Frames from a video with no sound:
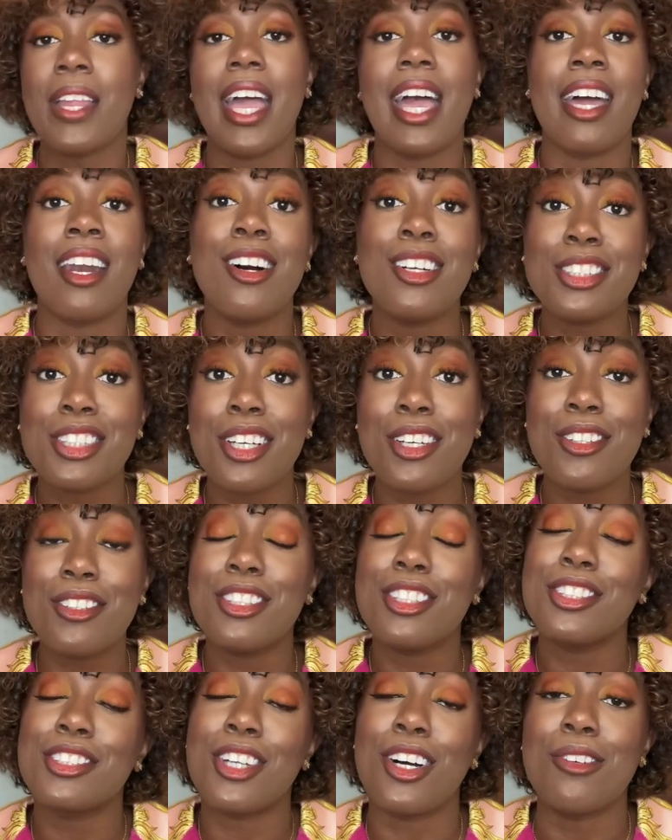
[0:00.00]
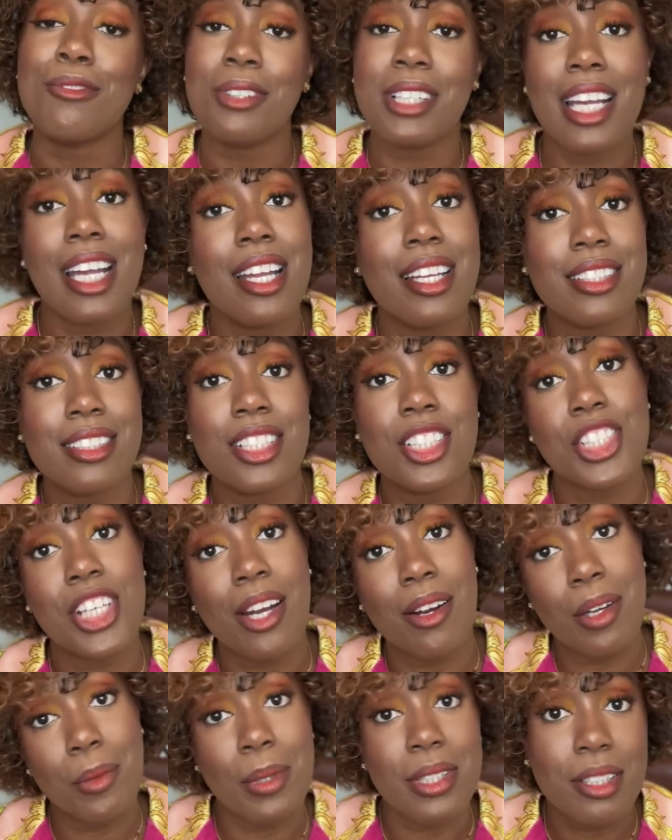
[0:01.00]
And also, don't forget to
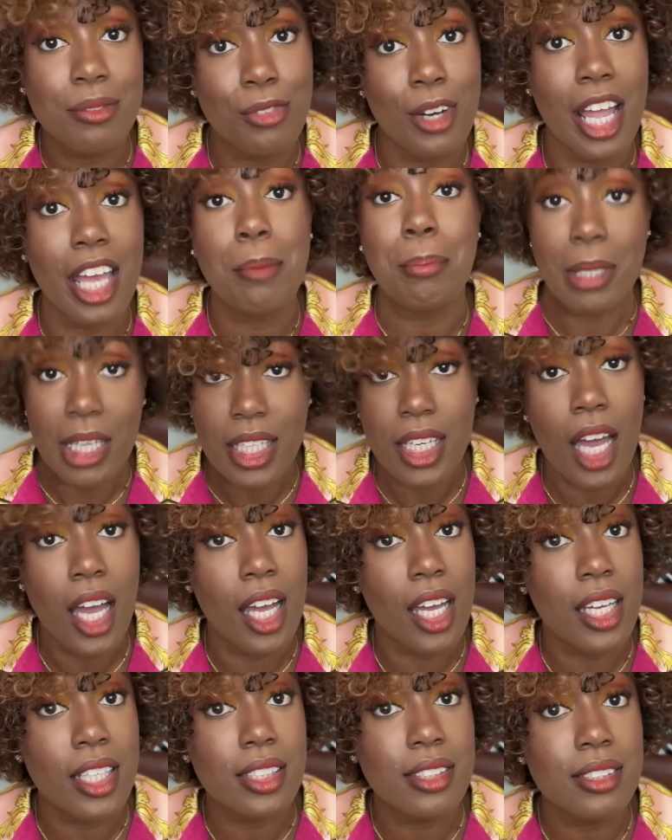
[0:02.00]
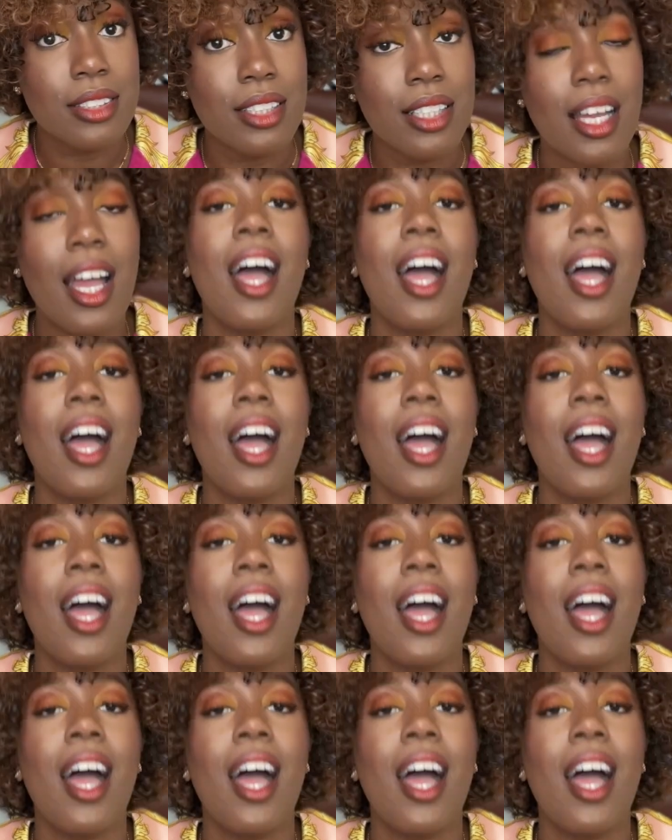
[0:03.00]
share it with a friend, because